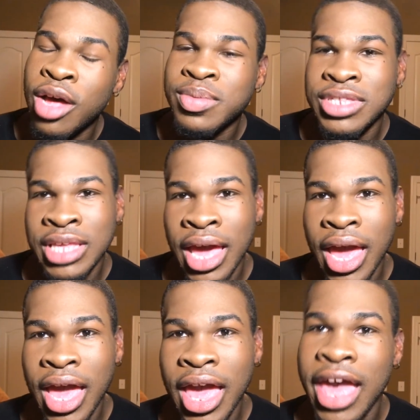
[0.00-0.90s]
upset
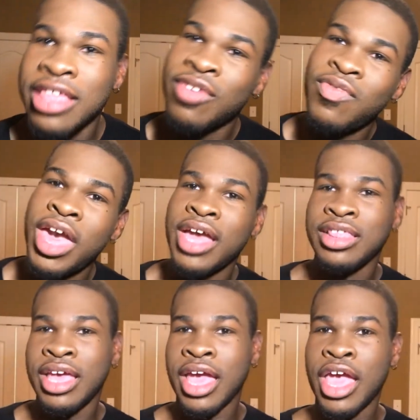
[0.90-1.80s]
at the
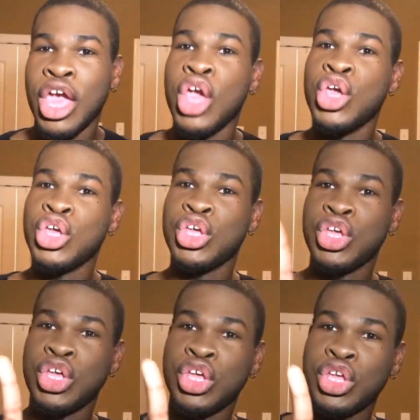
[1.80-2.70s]
fact that
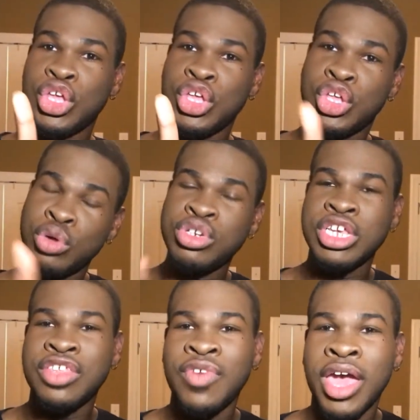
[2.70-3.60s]
you
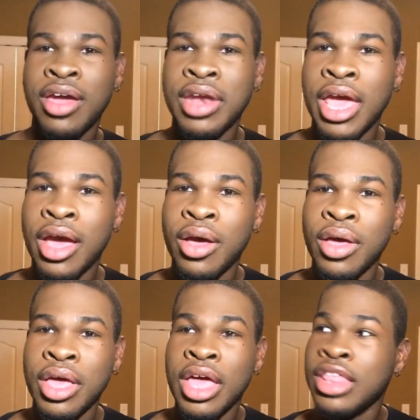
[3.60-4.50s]
just found out
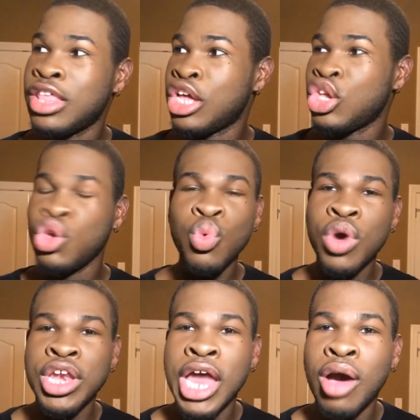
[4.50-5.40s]
that you
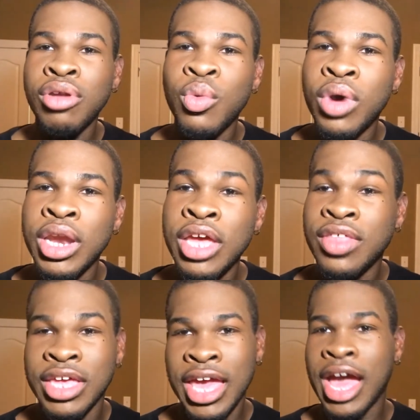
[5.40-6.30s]
wasn't the only one
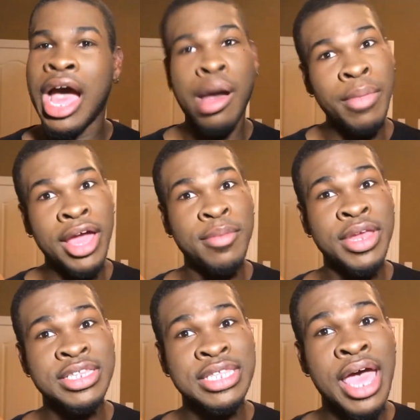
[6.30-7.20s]
either. Yeah, I might have
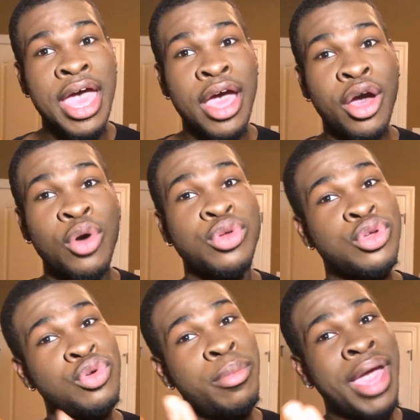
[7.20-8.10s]
been the side hoe,
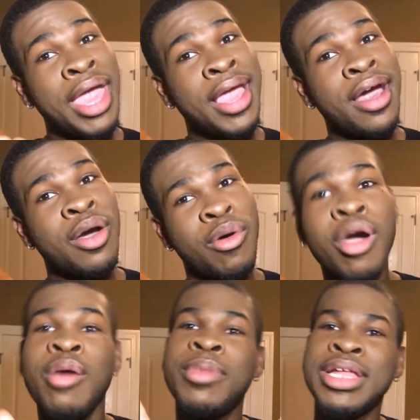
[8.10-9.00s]
you the main hoe,
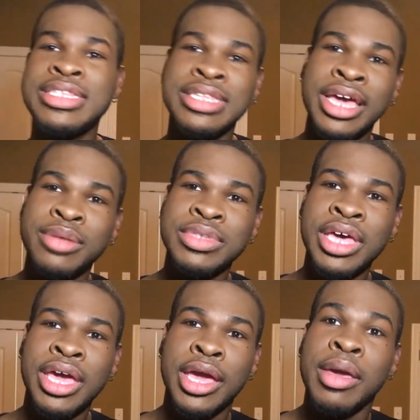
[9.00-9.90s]
but at the same
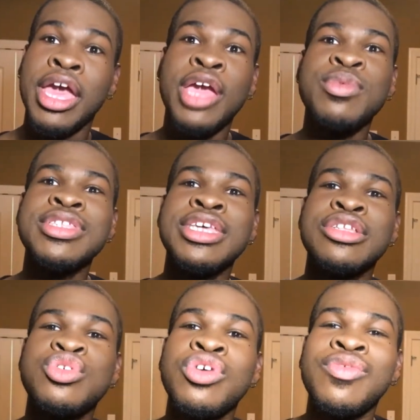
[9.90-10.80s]
time, it was still
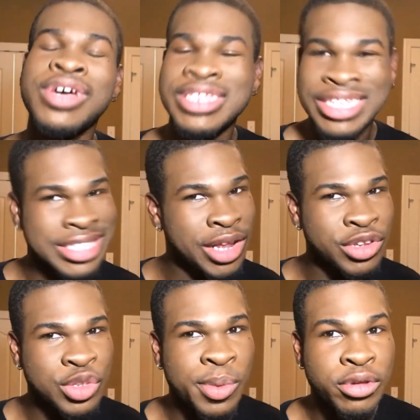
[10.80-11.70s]
two of us. It's
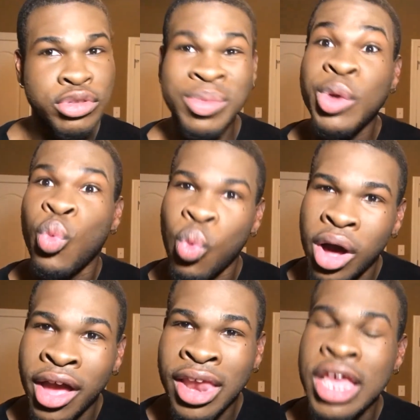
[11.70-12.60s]
only supposed to be
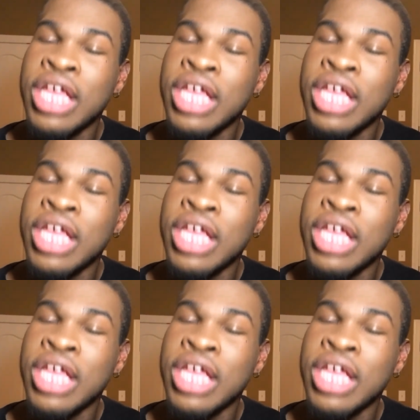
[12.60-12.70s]
one.